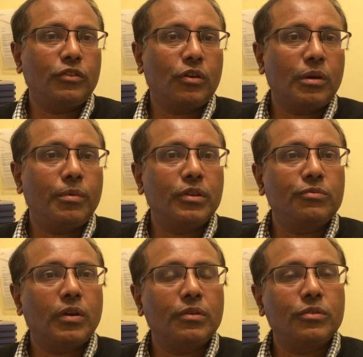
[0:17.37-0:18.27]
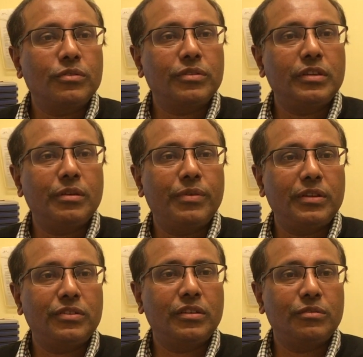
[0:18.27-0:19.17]
talk about is one of those
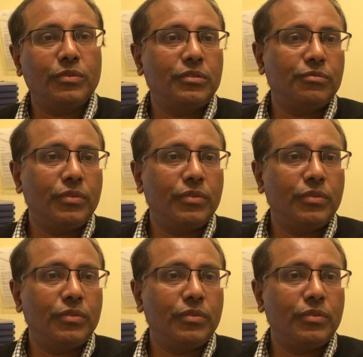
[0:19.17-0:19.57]
interventions which